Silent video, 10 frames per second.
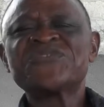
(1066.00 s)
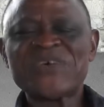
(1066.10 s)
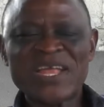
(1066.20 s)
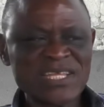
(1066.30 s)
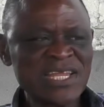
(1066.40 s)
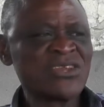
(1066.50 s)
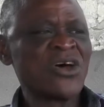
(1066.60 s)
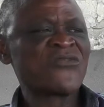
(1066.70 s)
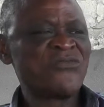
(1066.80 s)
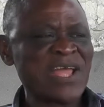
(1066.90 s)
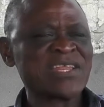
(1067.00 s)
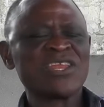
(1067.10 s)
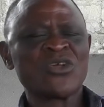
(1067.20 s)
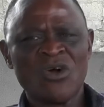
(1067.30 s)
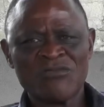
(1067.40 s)
Certainly not fighting
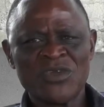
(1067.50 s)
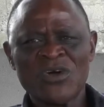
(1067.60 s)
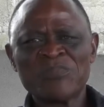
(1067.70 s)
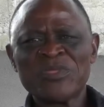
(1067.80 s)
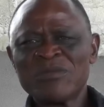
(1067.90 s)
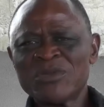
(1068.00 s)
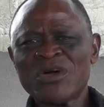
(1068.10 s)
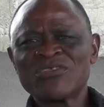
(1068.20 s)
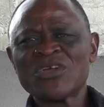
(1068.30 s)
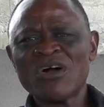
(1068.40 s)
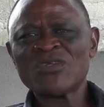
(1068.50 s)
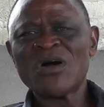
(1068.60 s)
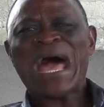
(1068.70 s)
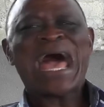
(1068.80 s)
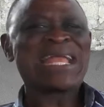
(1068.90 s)
the governor, because the
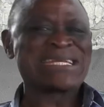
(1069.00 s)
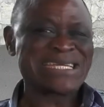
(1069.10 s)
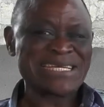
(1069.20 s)
governor had